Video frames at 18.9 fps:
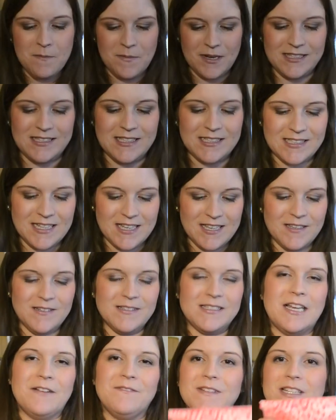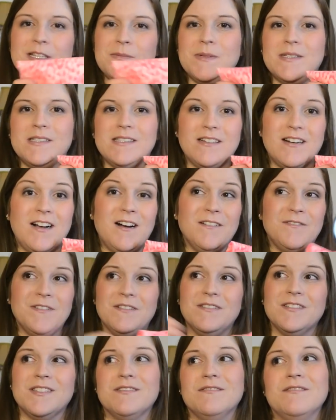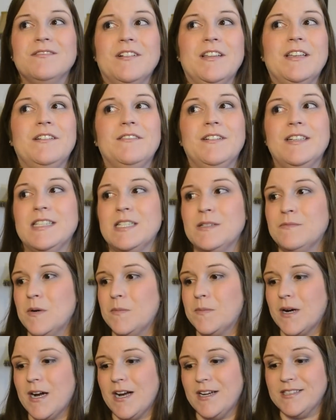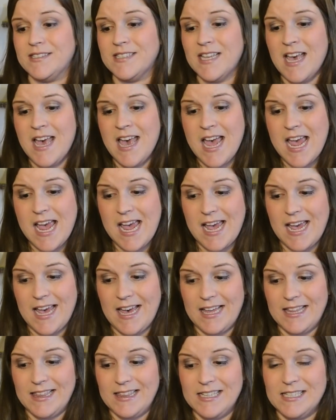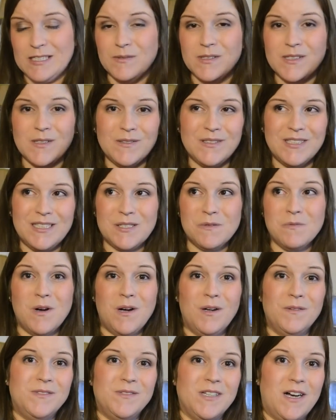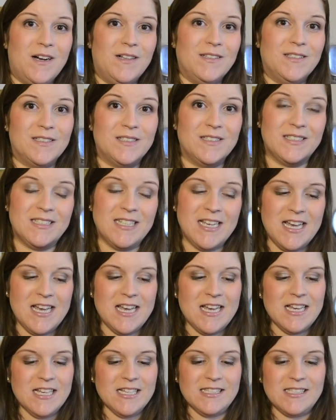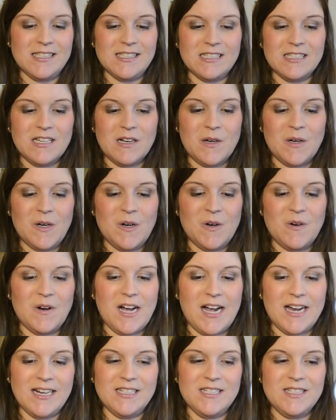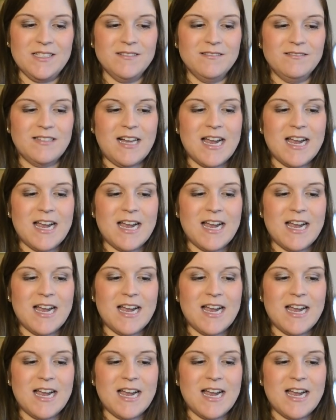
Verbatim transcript: But since I used that fifty percent off, it was a really reasonable price, and this was only twelve dollars. So I do